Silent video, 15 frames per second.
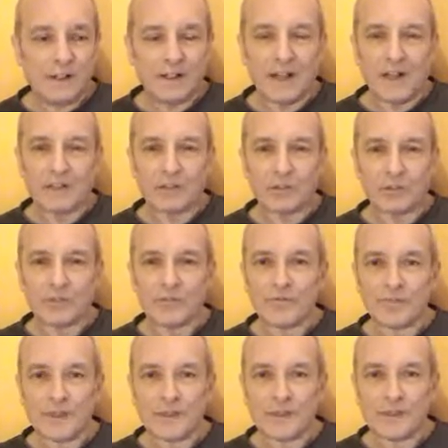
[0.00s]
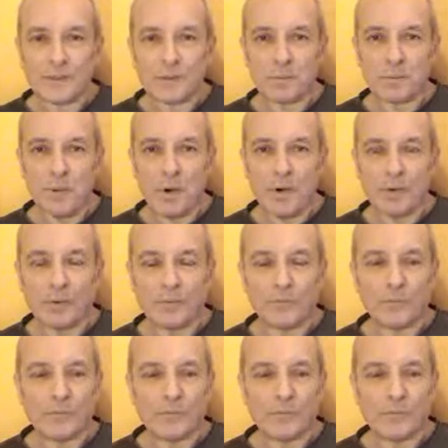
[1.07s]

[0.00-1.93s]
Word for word: an actual physical ball.